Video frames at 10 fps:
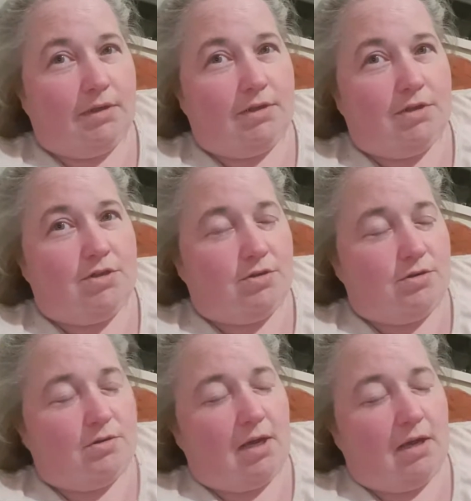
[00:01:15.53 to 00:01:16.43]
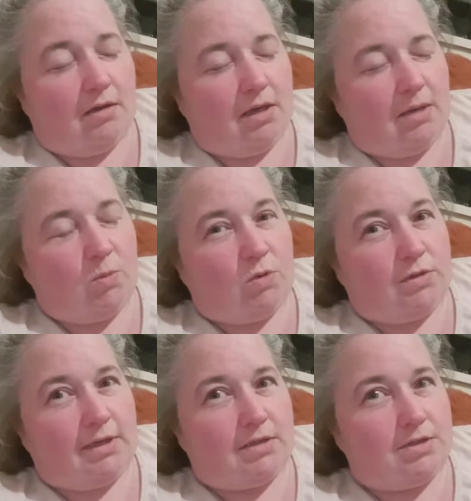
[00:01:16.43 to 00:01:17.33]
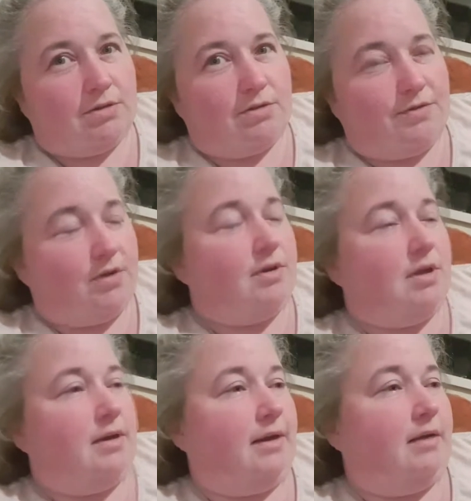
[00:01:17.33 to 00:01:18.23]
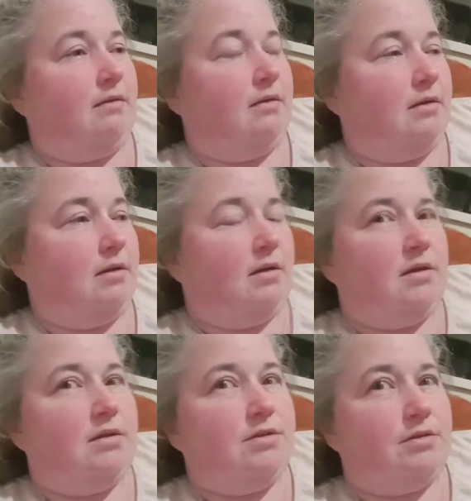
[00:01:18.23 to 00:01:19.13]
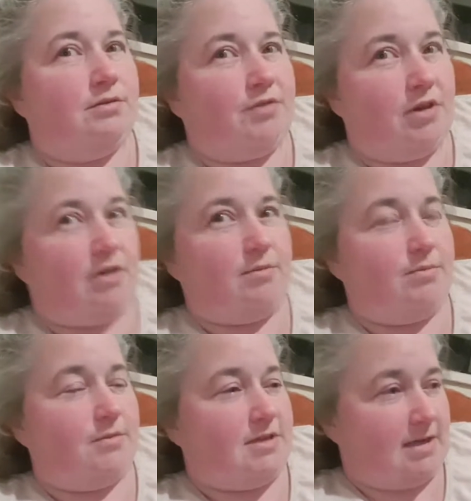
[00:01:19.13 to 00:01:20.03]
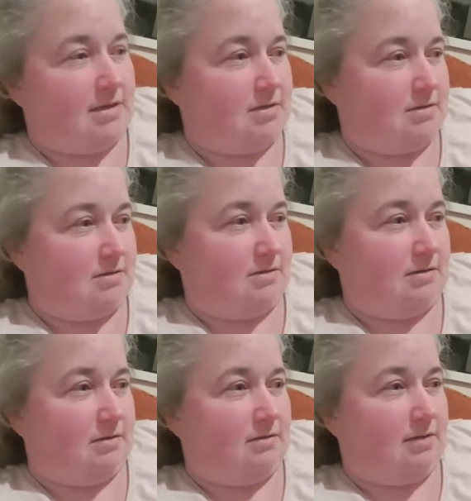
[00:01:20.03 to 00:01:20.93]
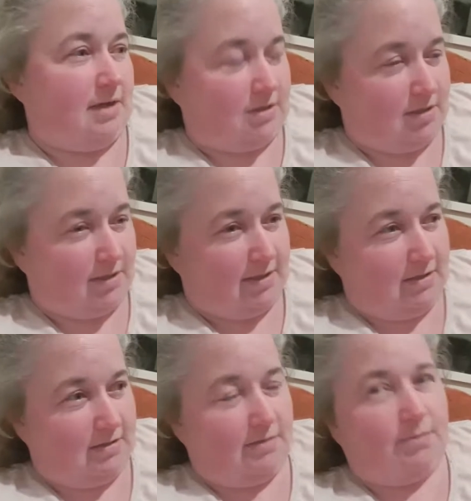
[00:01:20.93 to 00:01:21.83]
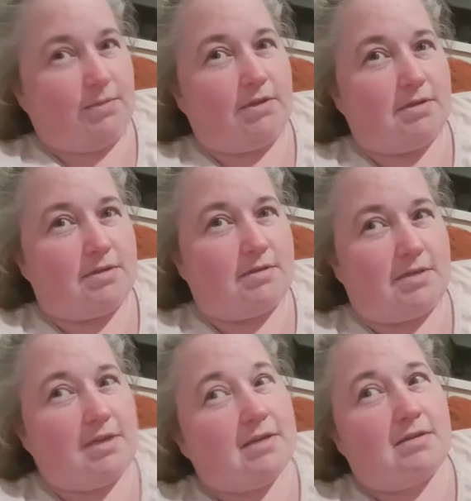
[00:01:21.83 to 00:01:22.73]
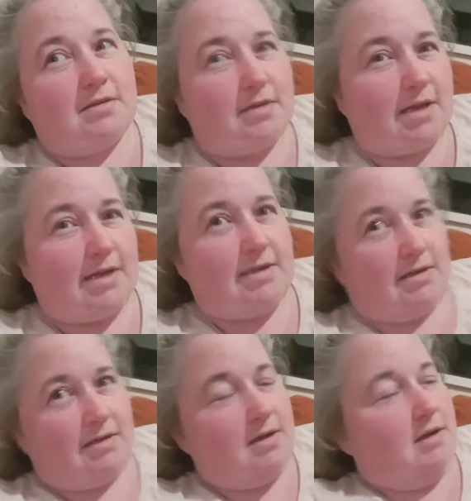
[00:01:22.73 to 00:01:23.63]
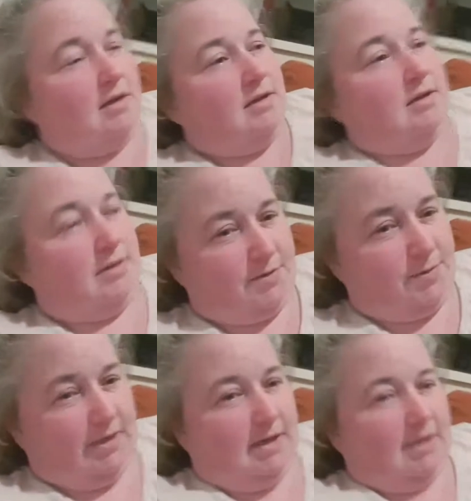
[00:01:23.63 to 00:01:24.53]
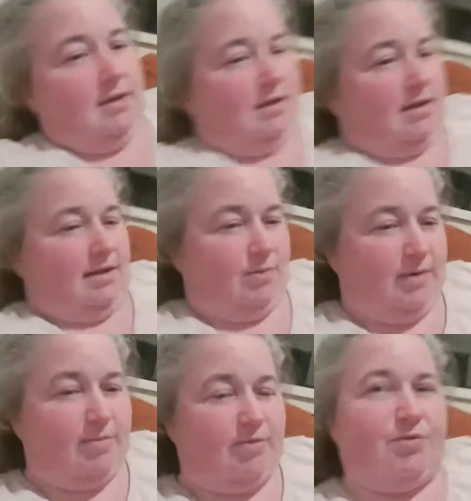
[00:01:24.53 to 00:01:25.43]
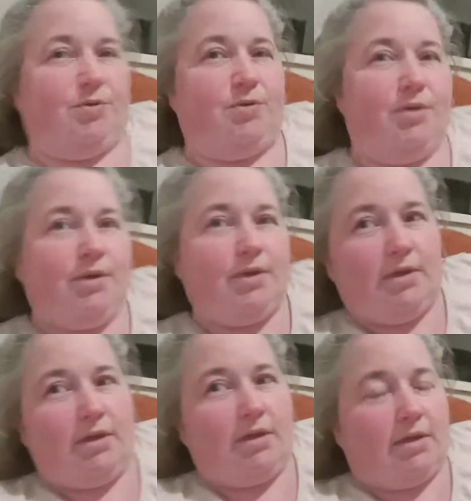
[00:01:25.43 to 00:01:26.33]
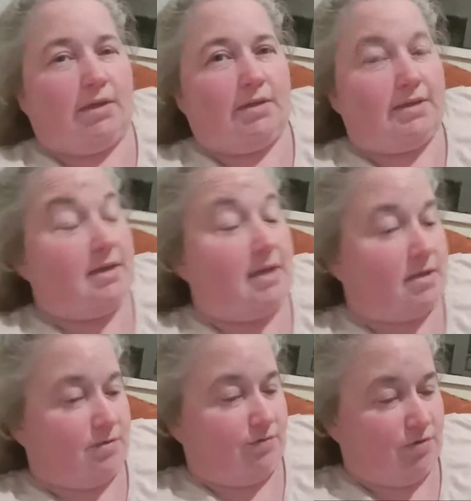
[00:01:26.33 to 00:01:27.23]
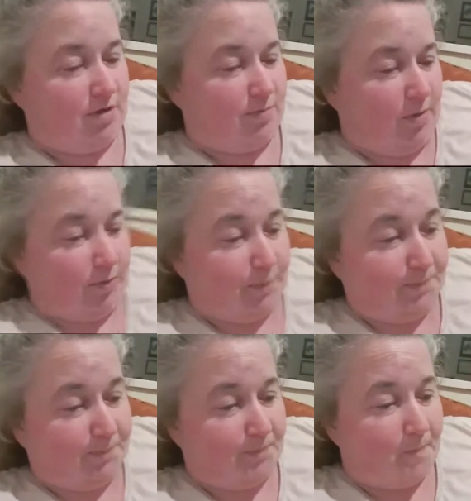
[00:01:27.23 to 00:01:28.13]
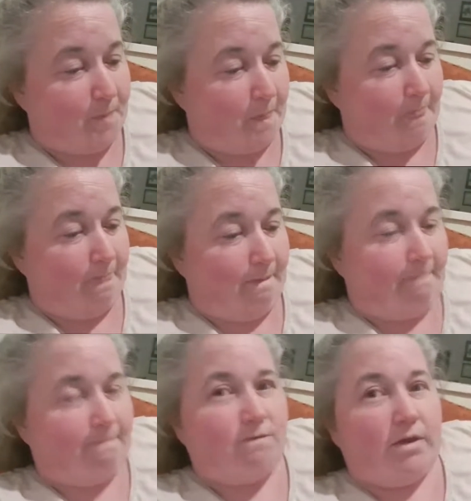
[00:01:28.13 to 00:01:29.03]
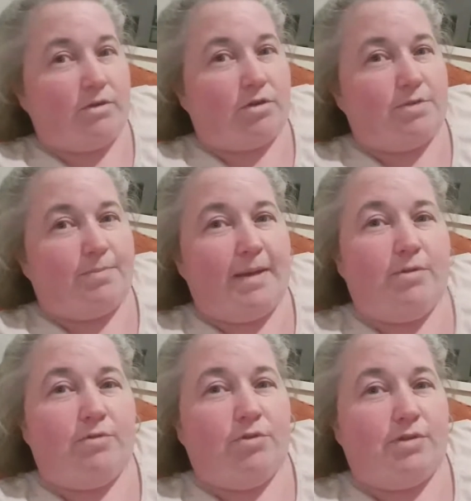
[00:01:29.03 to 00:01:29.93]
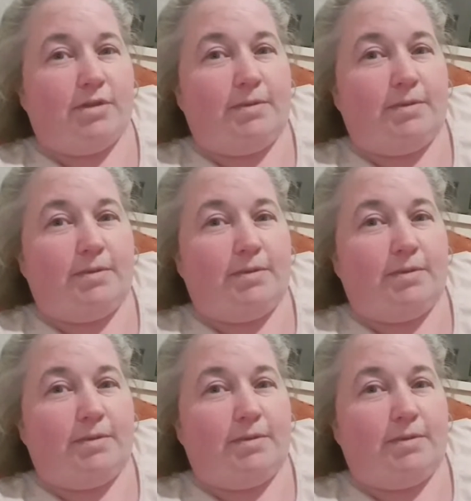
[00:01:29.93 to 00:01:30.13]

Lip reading: to do yet more tests on the phone line to confirm the tests that Asher did, because the tests they did last week and the week before didn't get to the root of the problem. They tried to blame the router.